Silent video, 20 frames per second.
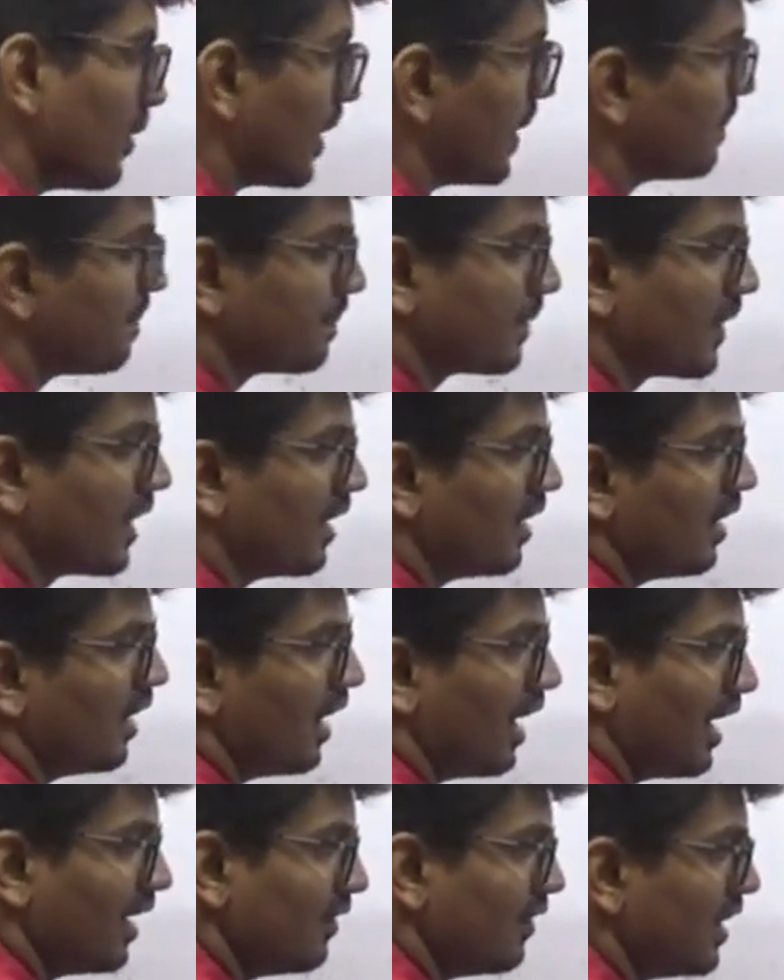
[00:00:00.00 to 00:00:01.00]
okay,
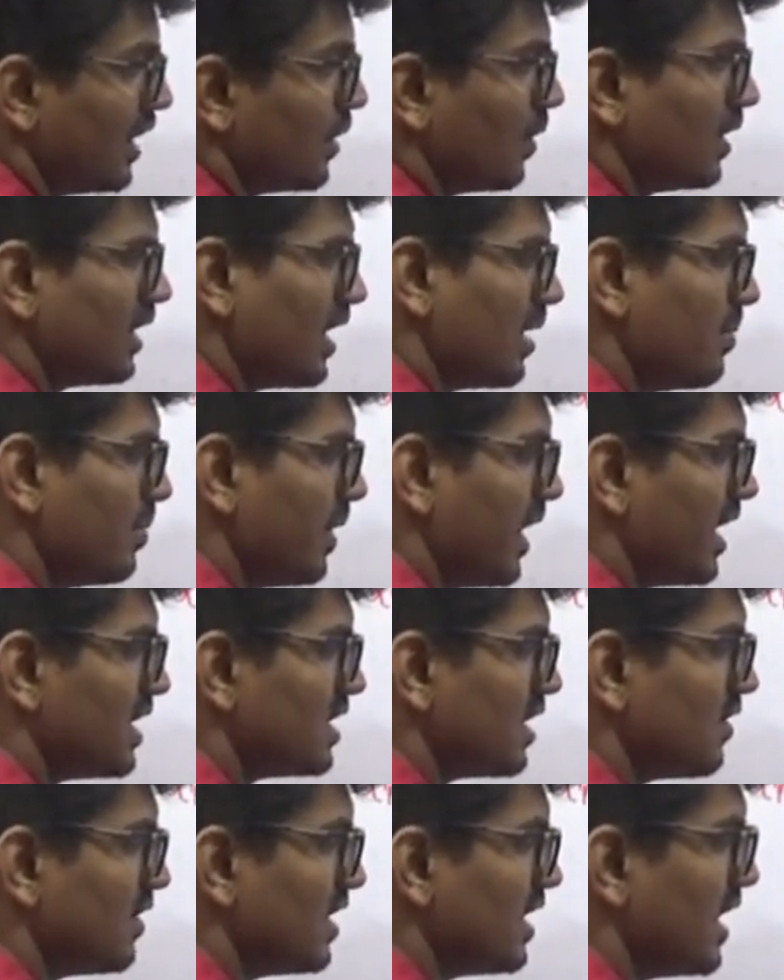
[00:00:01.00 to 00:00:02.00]
and we know
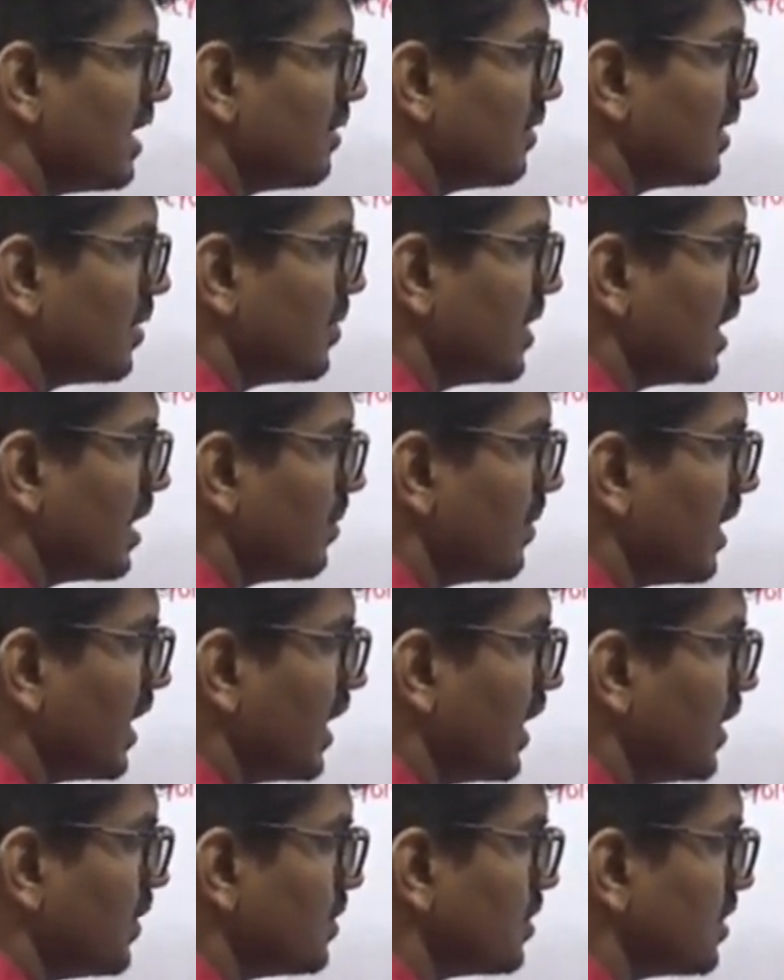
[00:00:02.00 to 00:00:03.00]
temperature will never become
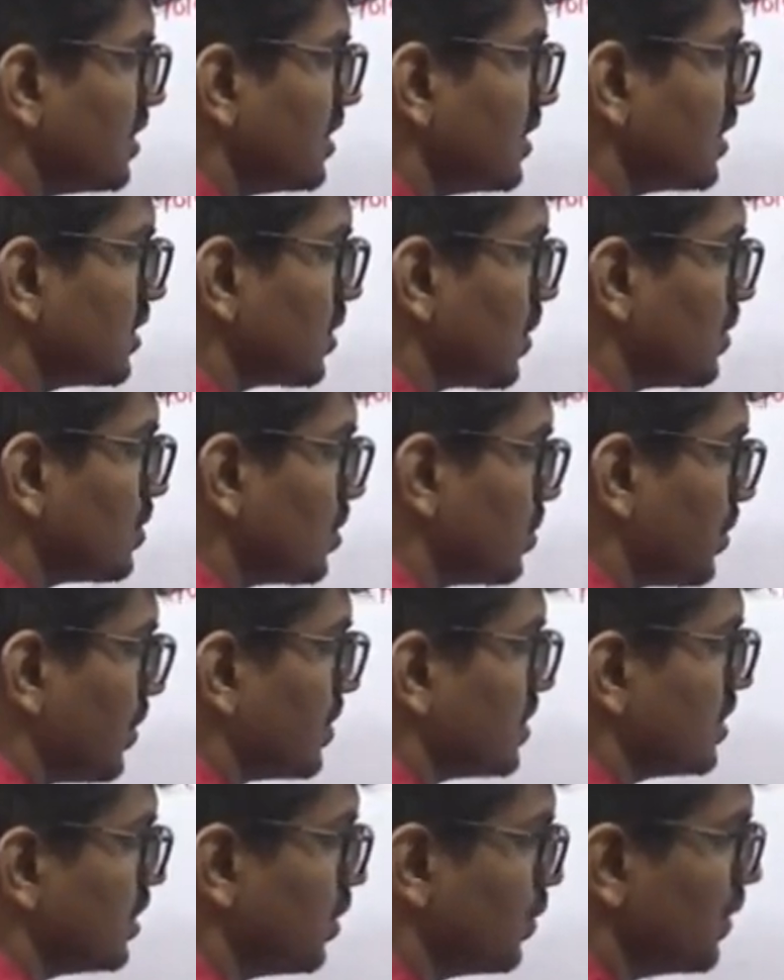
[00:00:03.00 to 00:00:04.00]
negative, so this is also
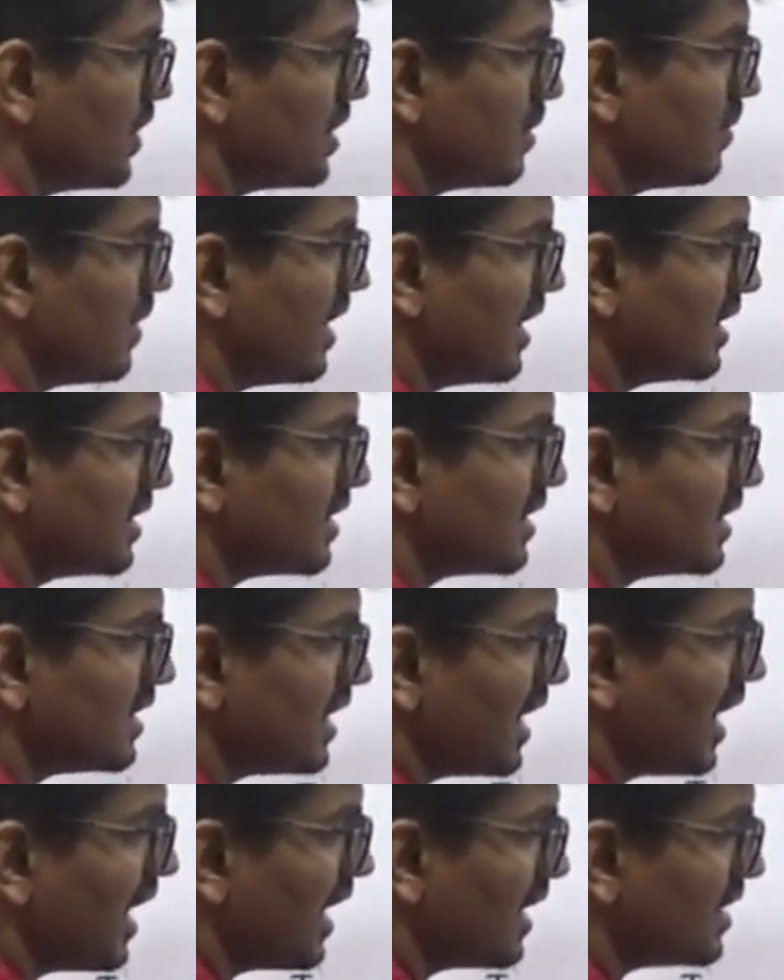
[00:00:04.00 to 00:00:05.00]
positive, which means
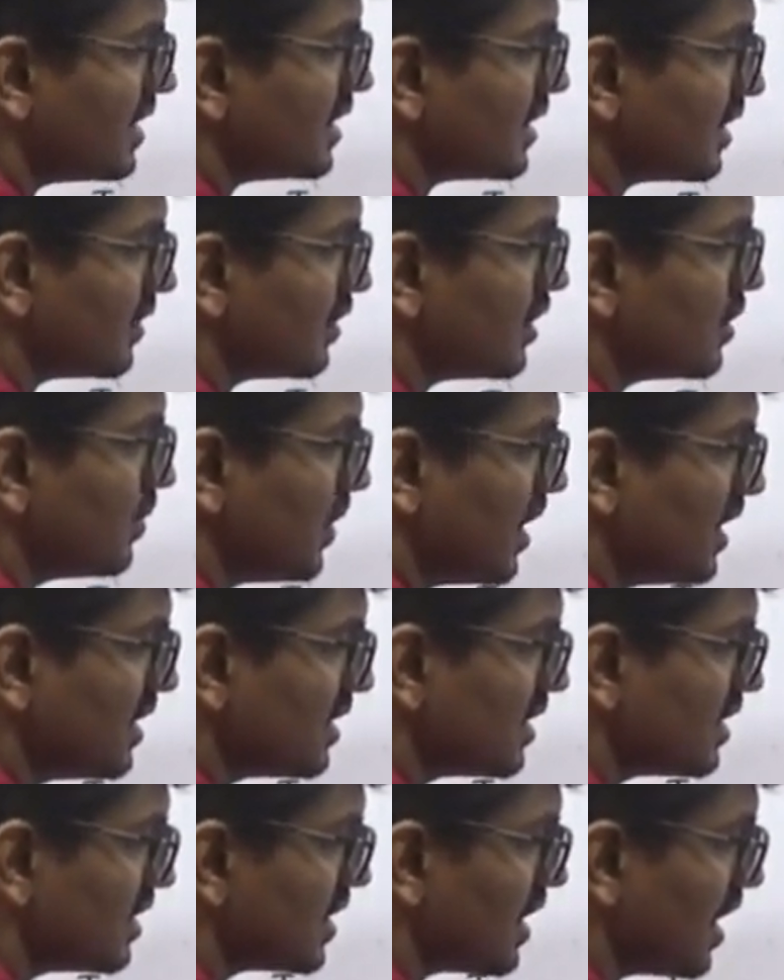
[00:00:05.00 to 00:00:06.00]
change in
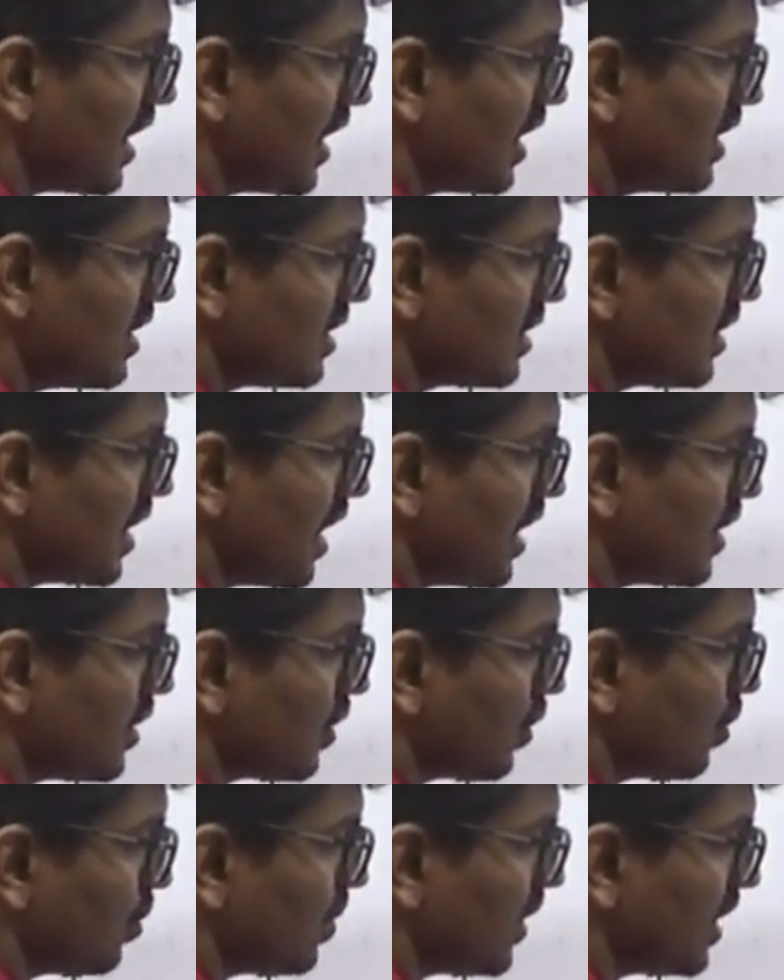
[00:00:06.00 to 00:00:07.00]

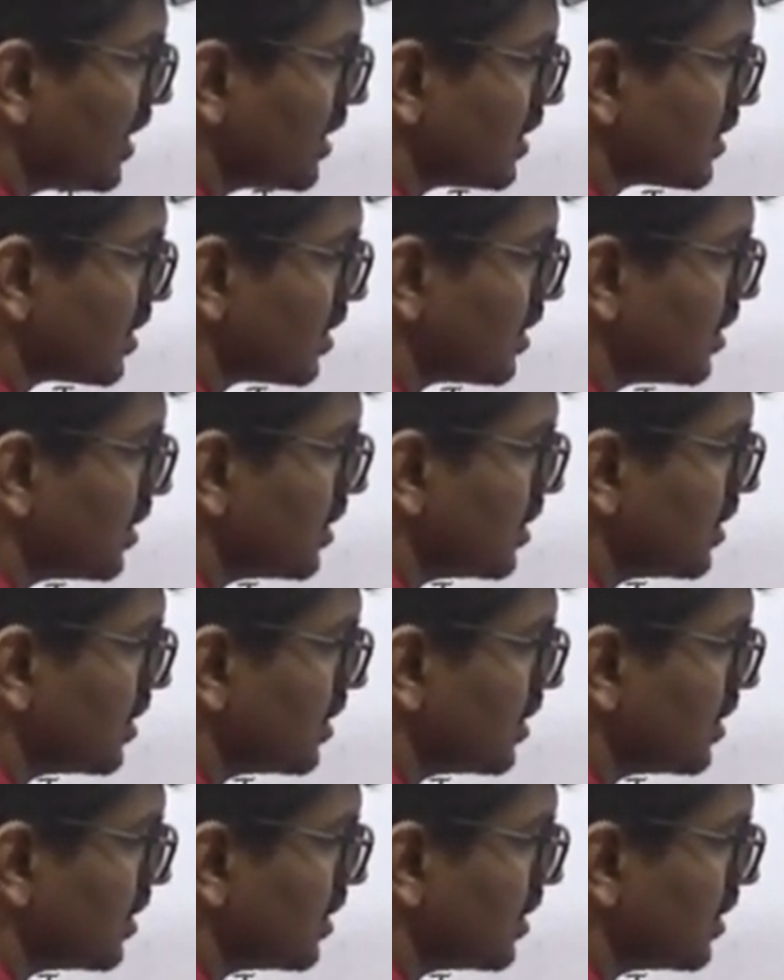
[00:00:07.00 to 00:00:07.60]
entropy is